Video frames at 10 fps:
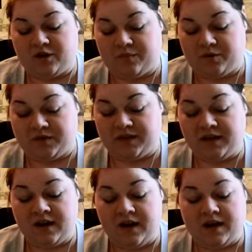your
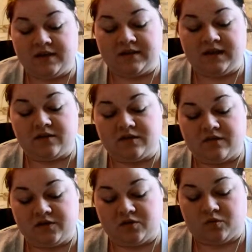protein, single
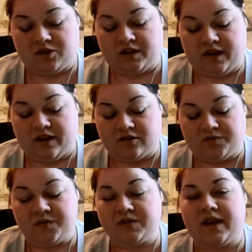serving storage containers,
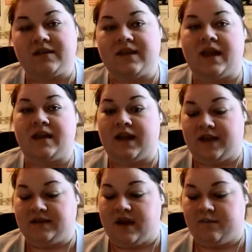food scales, and an
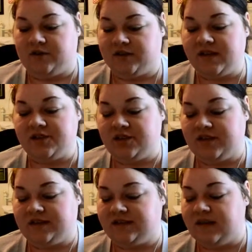egg timer. So that's
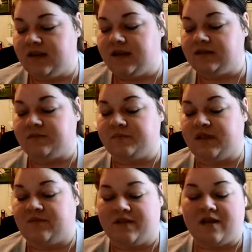just some
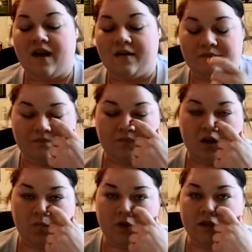stuff. It's got
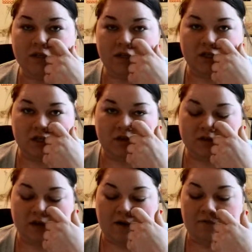your pre-surgical
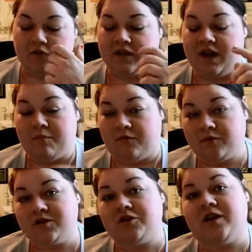stuff for the day
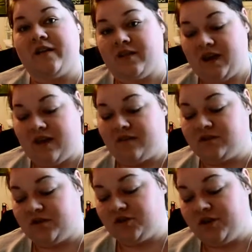before surgery and the day of
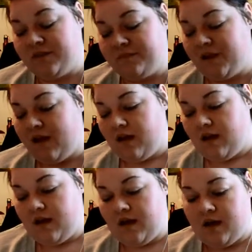surgery.
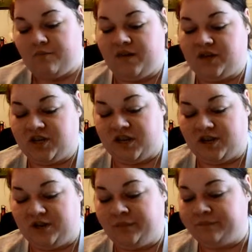Things you gotta
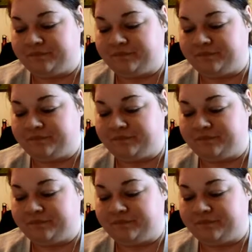do.